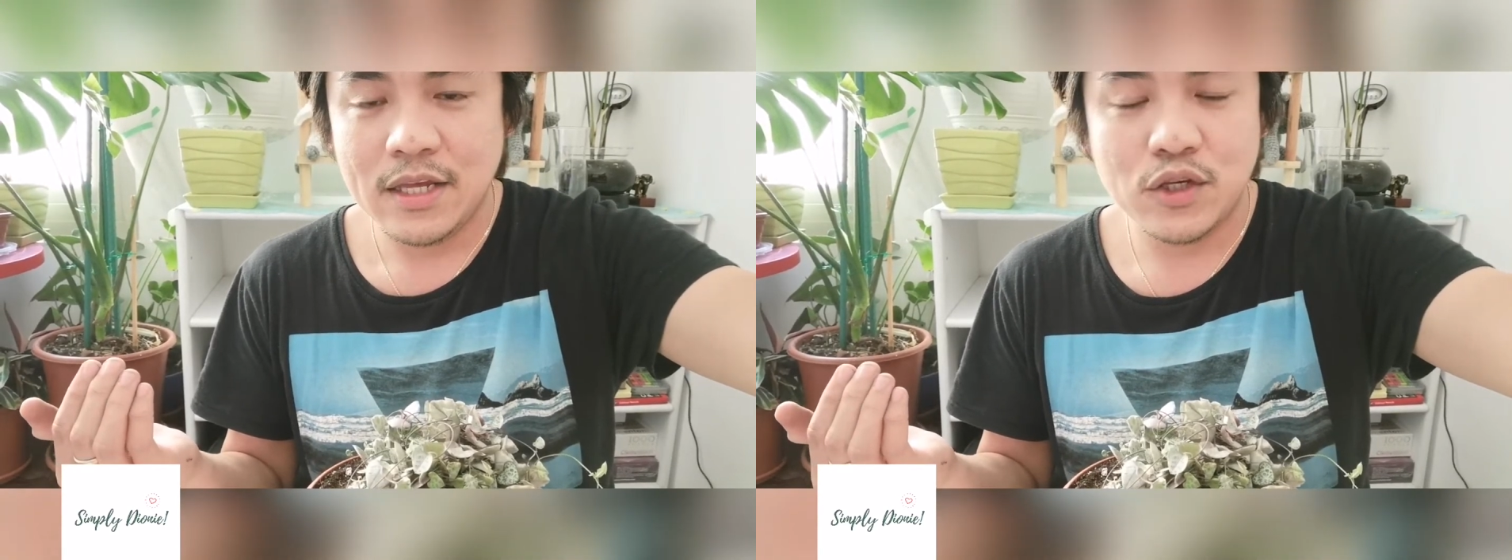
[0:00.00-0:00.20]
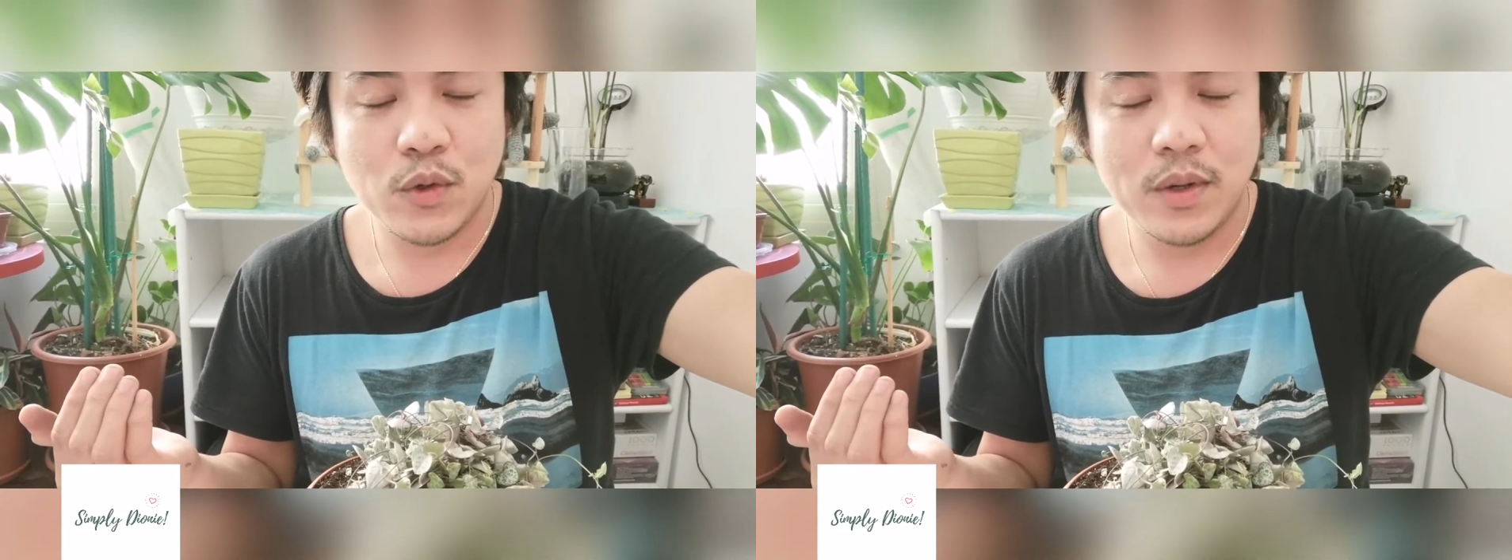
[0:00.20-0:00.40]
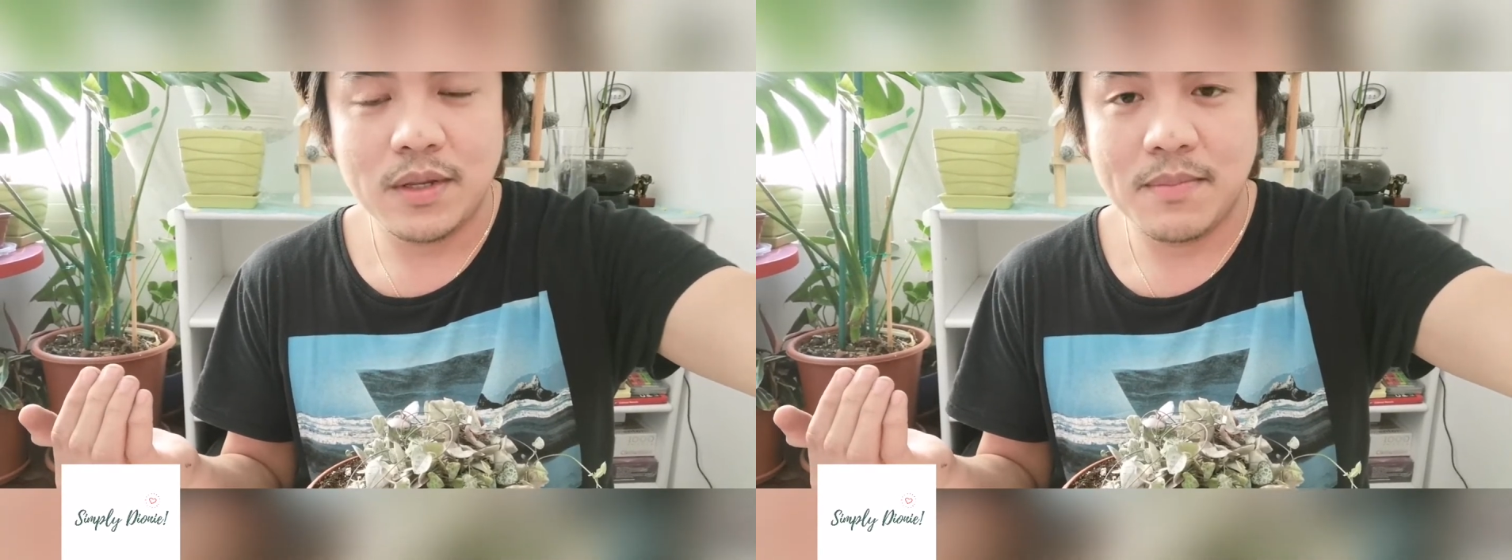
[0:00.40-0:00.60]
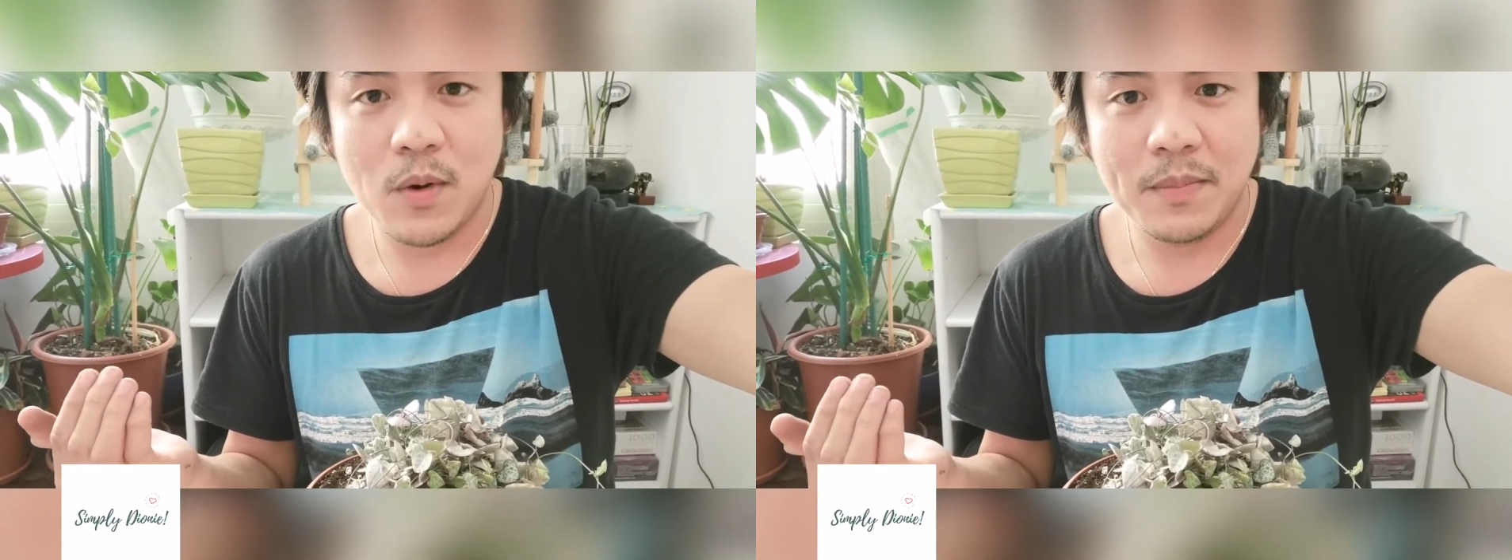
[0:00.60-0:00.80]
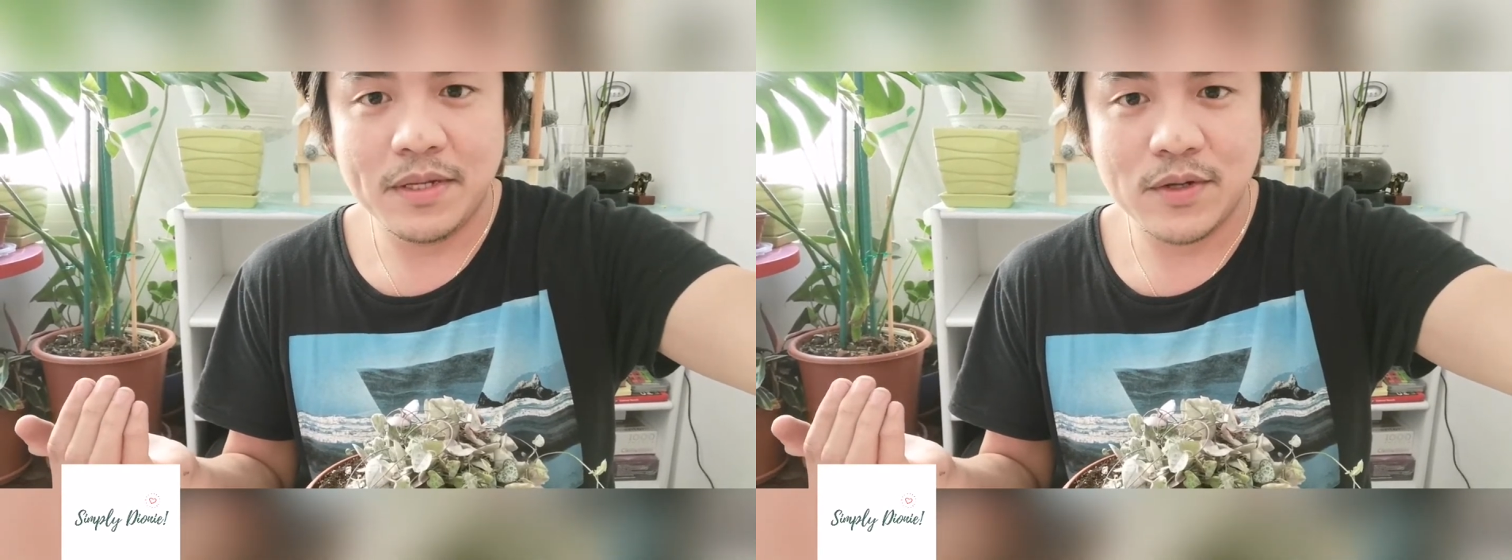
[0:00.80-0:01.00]
enjoy the
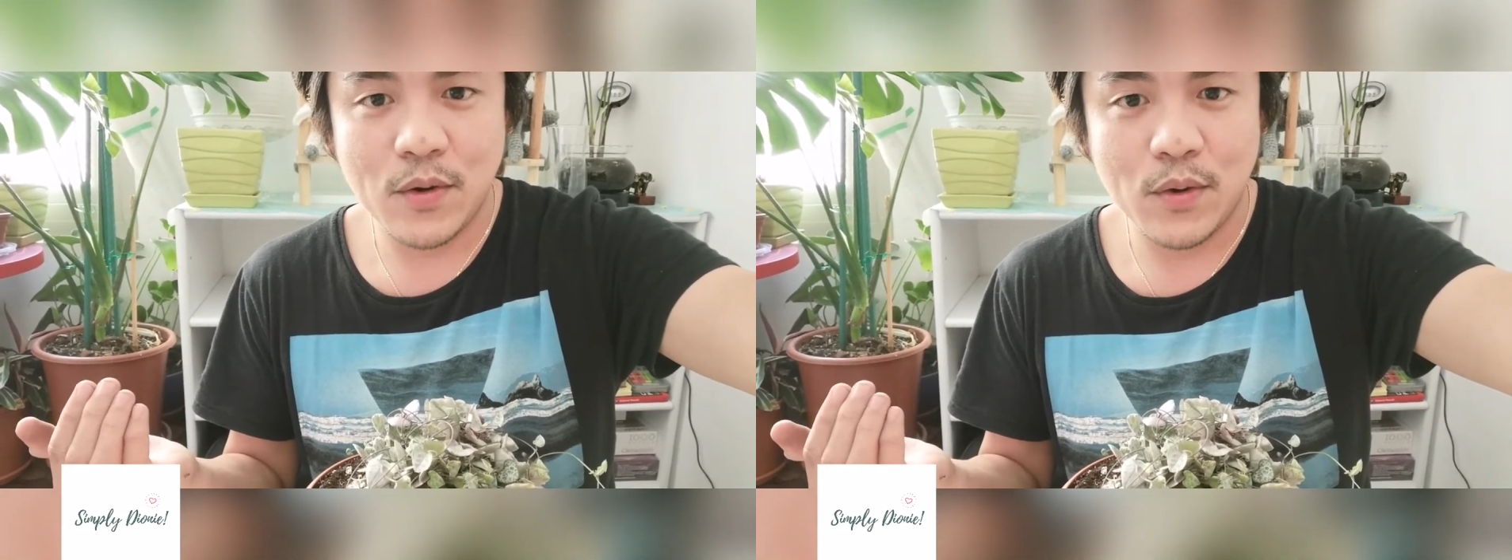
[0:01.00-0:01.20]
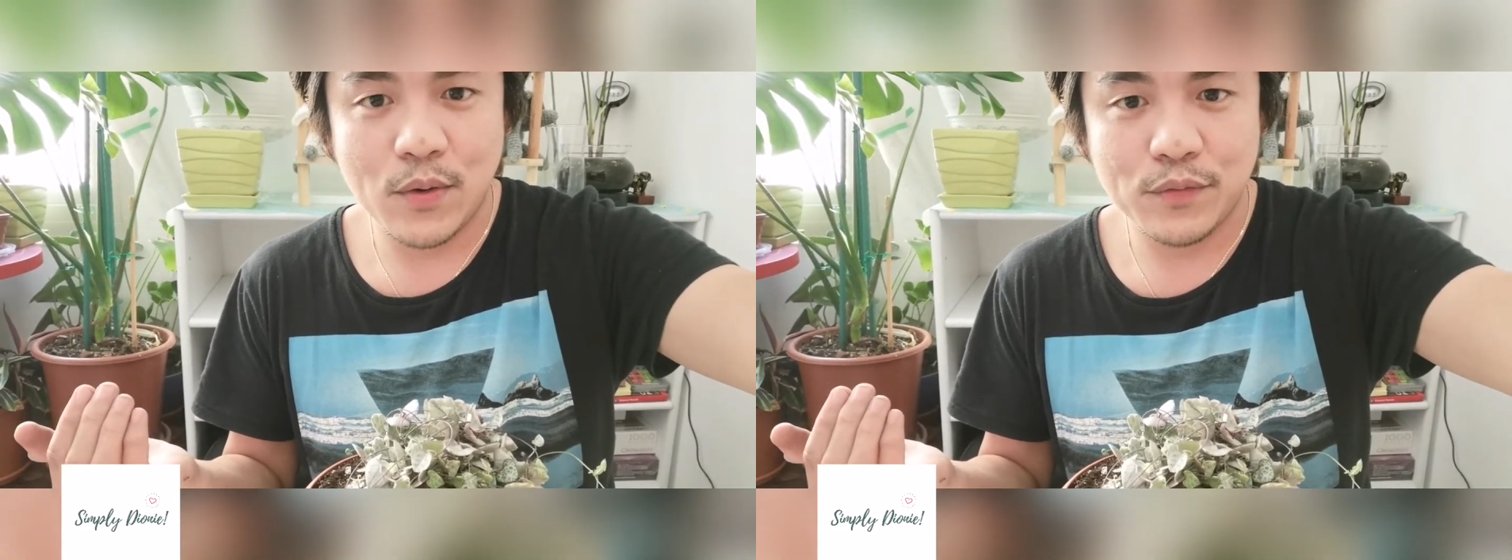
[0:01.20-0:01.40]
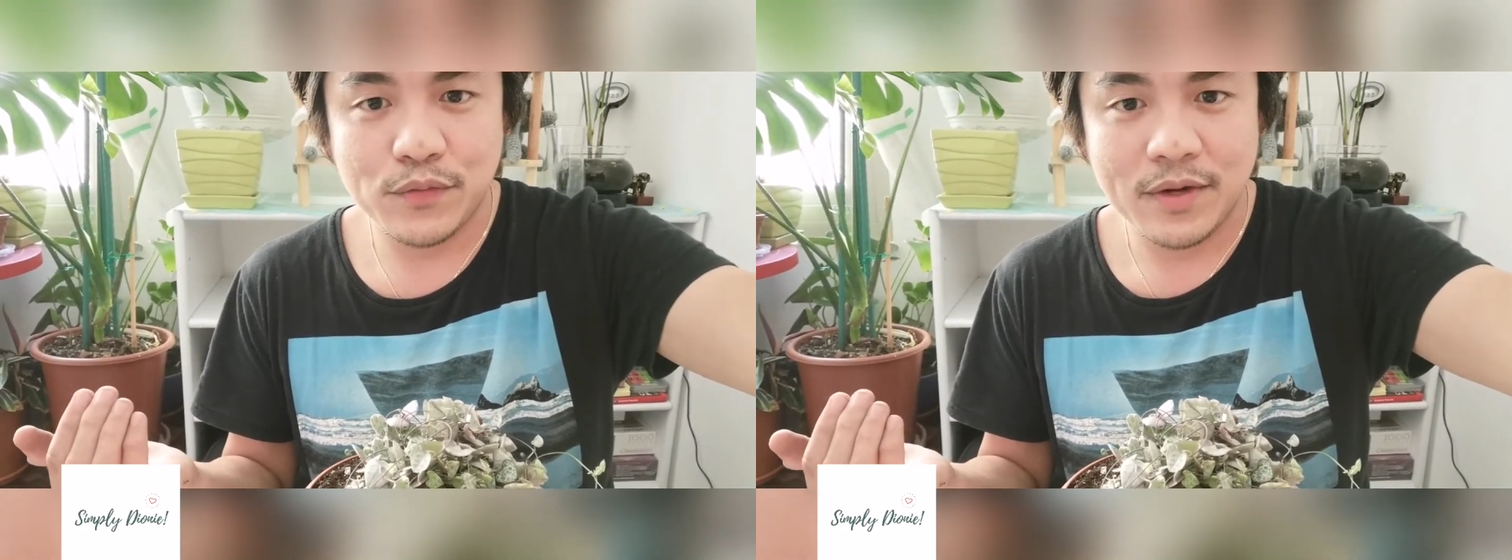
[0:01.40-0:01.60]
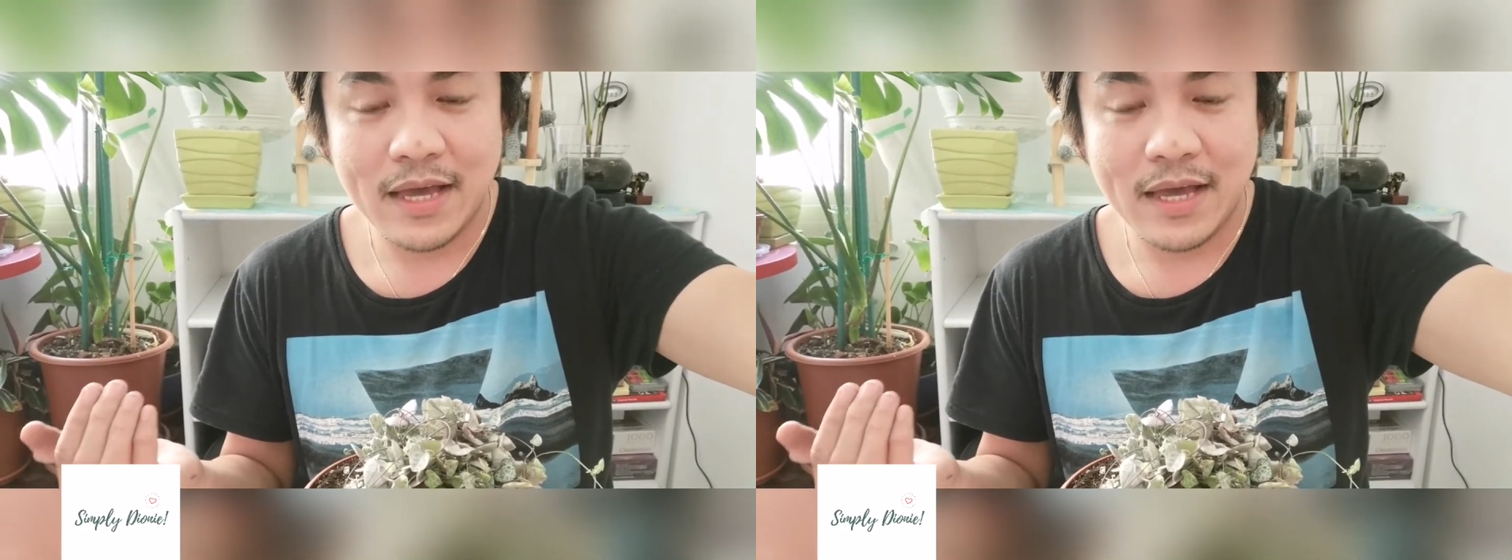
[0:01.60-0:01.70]
moment of